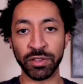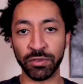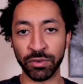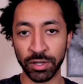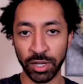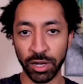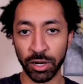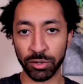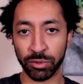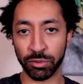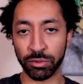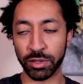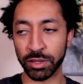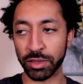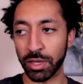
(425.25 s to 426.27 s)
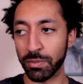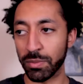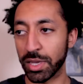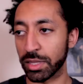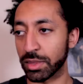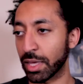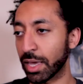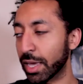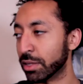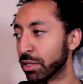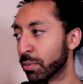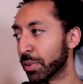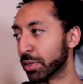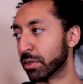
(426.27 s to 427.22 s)
different characters that they meet, they
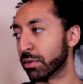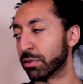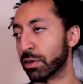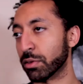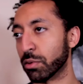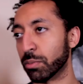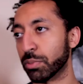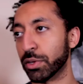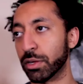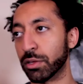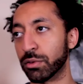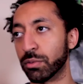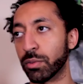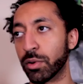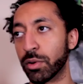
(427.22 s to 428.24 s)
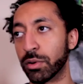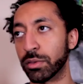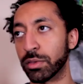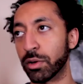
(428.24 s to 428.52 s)
end up at this other place where